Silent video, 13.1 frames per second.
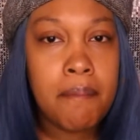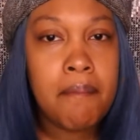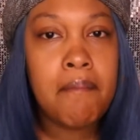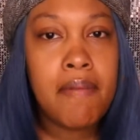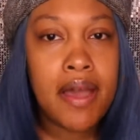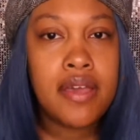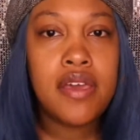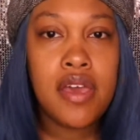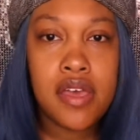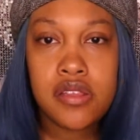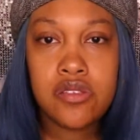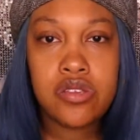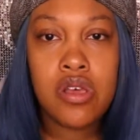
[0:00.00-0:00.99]
my
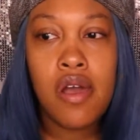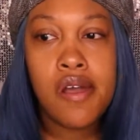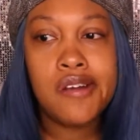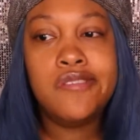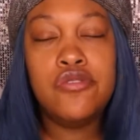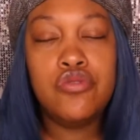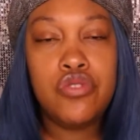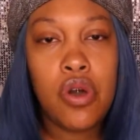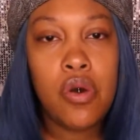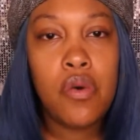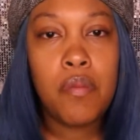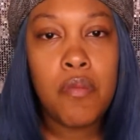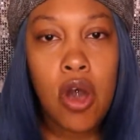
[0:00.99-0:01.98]
kids,
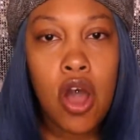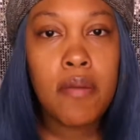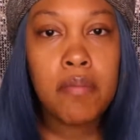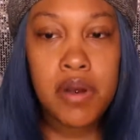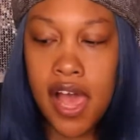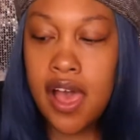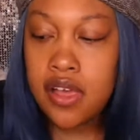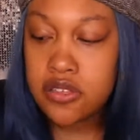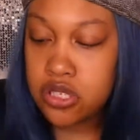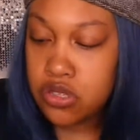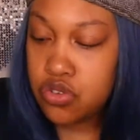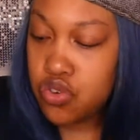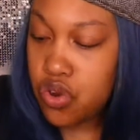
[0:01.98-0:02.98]
are blessed.